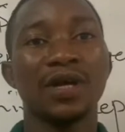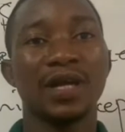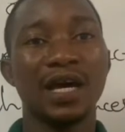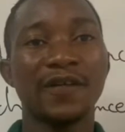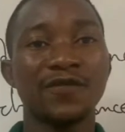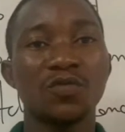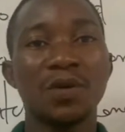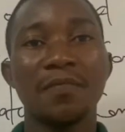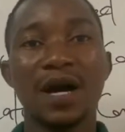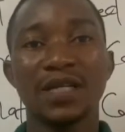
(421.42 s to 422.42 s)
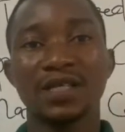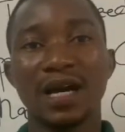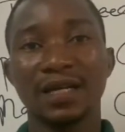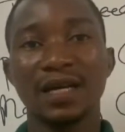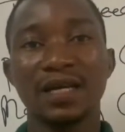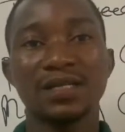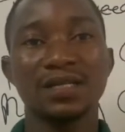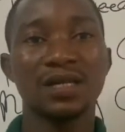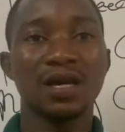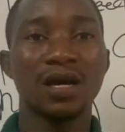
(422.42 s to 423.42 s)
it has to be matched
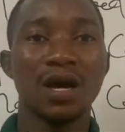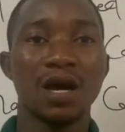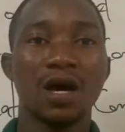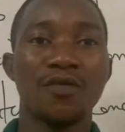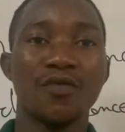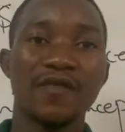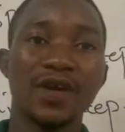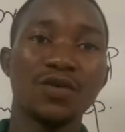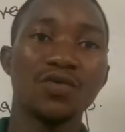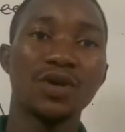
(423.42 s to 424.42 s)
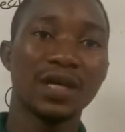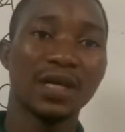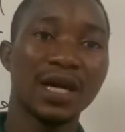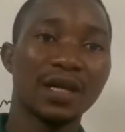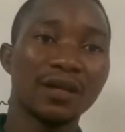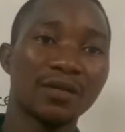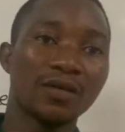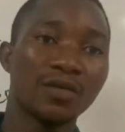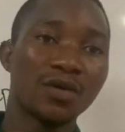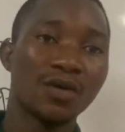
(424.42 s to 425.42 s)
against revenue incurred
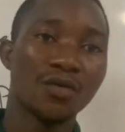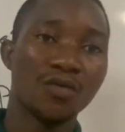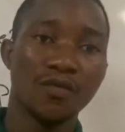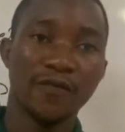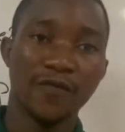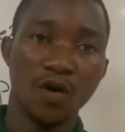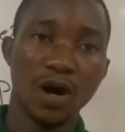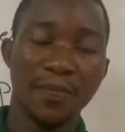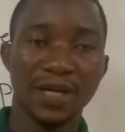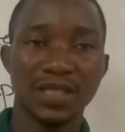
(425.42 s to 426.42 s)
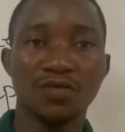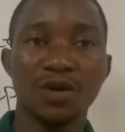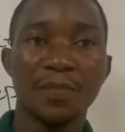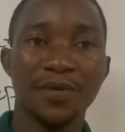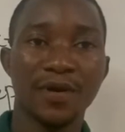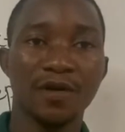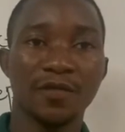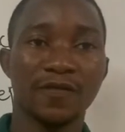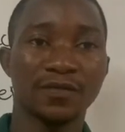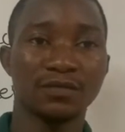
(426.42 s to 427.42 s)
for a particular period of
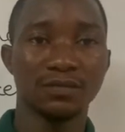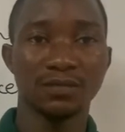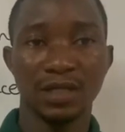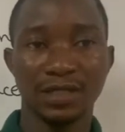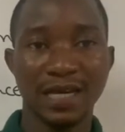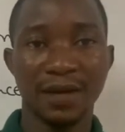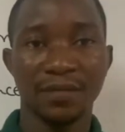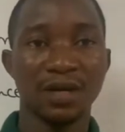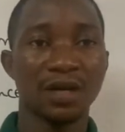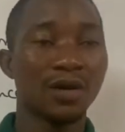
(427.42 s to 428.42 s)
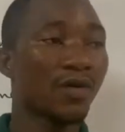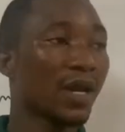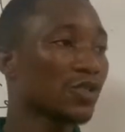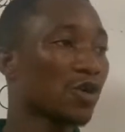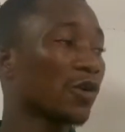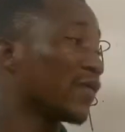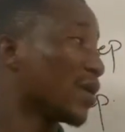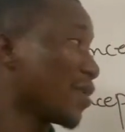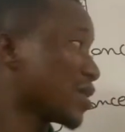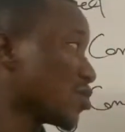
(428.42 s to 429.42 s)
time. When I talk of the
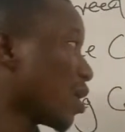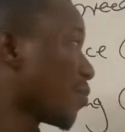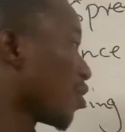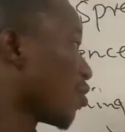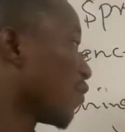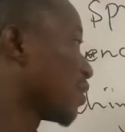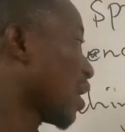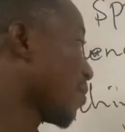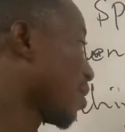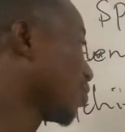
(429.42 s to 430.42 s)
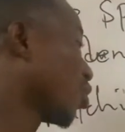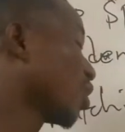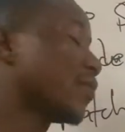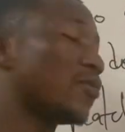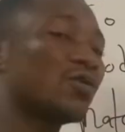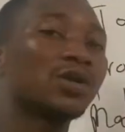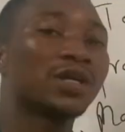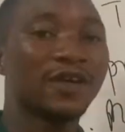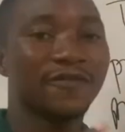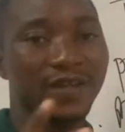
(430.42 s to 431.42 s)
particular period of time, I'm talking
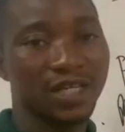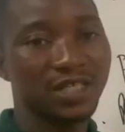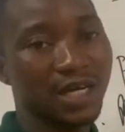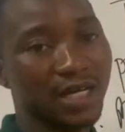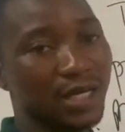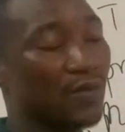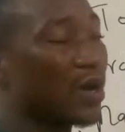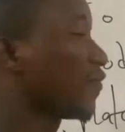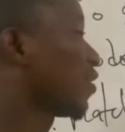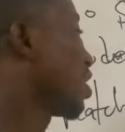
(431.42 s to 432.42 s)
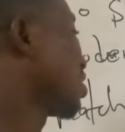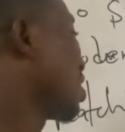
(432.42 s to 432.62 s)
about the financial year, one financial